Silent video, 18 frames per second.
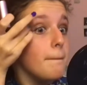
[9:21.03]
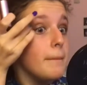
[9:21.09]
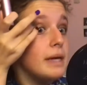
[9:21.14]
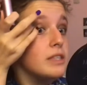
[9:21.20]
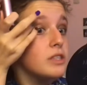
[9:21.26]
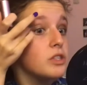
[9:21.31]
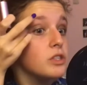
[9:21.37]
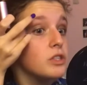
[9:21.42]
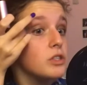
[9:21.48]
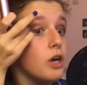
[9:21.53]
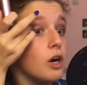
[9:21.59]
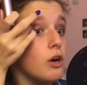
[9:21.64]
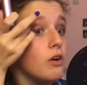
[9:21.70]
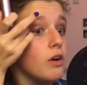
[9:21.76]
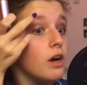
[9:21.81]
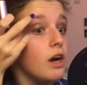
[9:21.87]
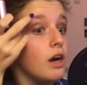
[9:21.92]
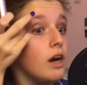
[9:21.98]

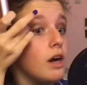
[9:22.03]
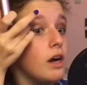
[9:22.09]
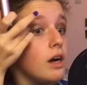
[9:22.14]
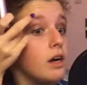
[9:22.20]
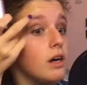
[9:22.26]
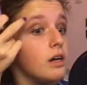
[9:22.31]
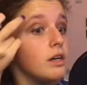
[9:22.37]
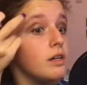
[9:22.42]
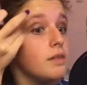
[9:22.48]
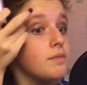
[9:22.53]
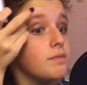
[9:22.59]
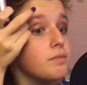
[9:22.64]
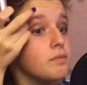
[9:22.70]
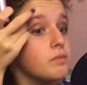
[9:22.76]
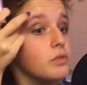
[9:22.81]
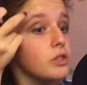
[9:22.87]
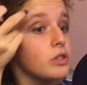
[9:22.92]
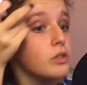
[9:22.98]
Mascara,
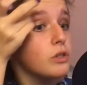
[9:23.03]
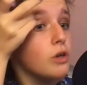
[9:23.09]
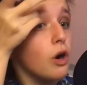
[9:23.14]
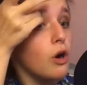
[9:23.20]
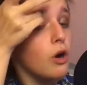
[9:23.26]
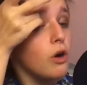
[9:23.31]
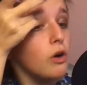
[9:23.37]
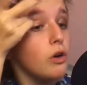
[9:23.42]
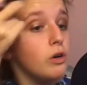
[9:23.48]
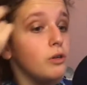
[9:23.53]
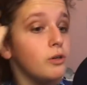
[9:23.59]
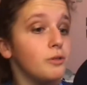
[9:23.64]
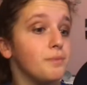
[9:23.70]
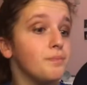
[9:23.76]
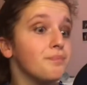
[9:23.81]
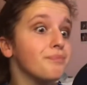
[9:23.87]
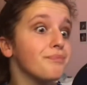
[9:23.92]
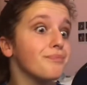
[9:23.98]
girl.
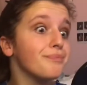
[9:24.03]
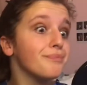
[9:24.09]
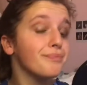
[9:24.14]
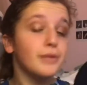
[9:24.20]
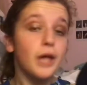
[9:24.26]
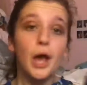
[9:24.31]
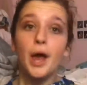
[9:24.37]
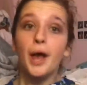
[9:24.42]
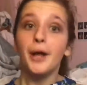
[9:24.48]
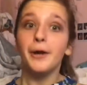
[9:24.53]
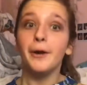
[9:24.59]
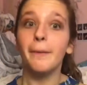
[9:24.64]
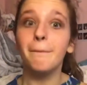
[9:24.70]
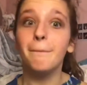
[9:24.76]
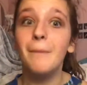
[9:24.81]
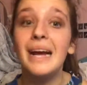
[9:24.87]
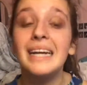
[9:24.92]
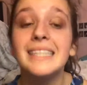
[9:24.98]

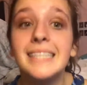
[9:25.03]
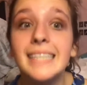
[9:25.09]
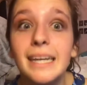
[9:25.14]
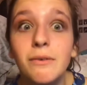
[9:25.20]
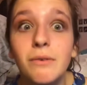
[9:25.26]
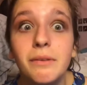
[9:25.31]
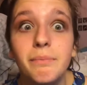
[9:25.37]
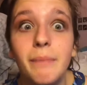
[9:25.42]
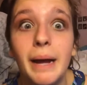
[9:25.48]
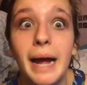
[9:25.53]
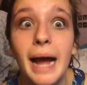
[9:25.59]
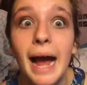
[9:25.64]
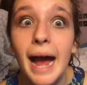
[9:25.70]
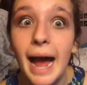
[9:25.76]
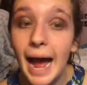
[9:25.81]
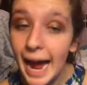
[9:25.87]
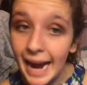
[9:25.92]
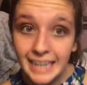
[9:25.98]
You're messing with my
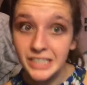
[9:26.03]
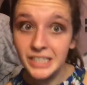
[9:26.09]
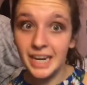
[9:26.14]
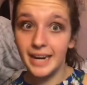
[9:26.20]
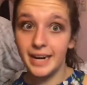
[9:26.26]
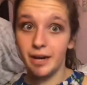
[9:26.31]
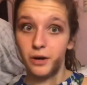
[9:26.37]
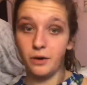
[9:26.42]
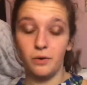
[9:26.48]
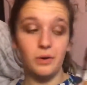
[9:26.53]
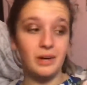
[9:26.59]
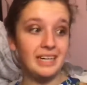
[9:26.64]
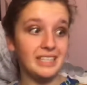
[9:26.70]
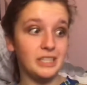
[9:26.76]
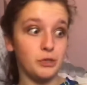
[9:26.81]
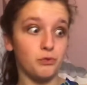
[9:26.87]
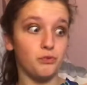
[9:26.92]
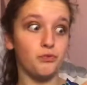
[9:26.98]
eyeshadow,
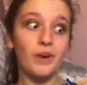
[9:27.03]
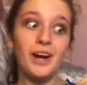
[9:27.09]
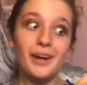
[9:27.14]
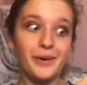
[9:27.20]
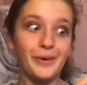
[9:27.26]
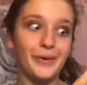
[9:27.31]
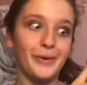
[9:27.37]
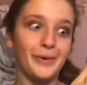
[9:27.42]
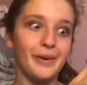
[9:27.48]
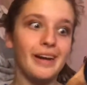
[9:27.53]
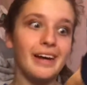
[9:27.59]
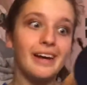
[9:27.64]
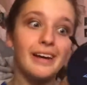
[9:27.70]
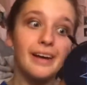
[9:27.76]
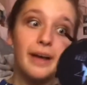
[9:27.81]
it's rude!